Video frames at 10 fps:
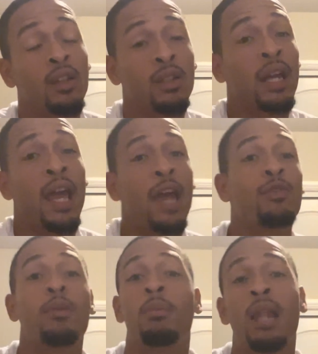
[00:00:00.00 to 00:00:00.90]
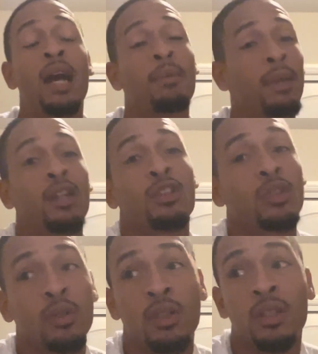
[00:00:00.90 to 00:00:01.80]
on a half a block, making
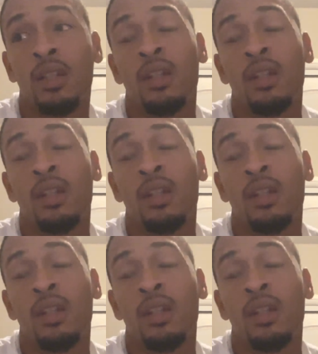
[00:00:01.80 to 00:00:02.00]
sure